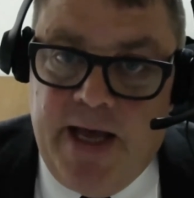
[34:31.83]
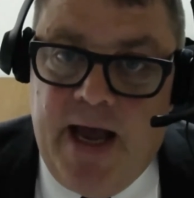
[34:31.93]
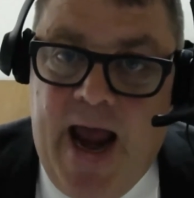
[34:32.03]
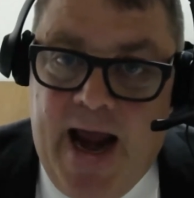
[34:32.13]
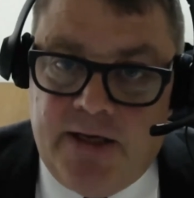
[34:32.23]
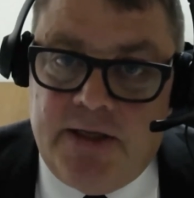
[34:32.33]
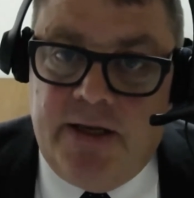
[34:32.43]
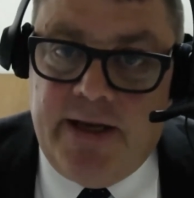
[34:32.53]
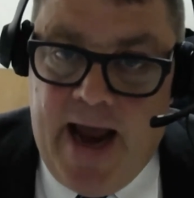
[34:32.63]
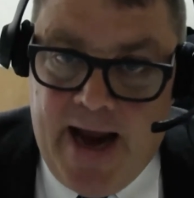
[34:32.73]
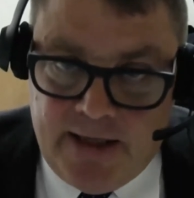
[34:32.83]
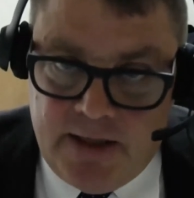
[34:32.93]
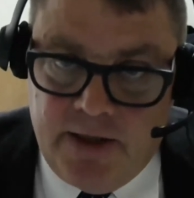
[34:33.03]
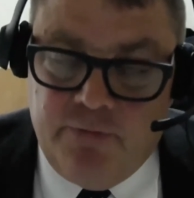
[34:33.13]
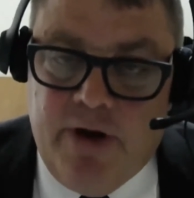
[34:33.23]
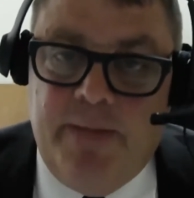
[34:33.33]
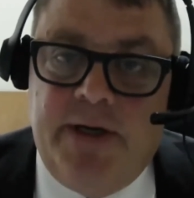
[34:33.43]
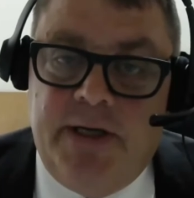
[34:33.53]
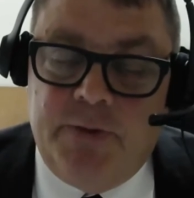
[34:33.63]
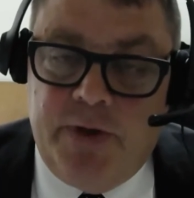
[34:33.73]
They're excellent, excellent
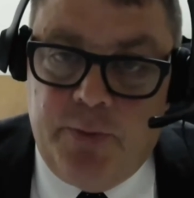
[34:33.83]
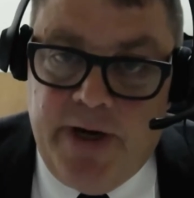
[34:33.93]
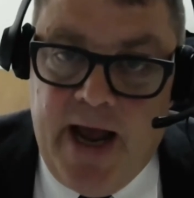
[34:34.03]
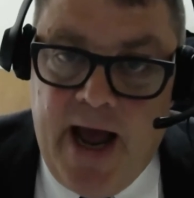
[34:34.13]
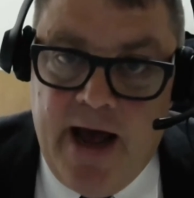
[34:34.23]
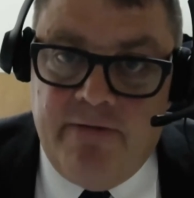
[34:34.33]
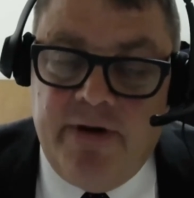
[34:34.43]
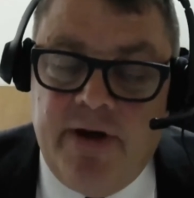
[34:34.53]
remedies which we have,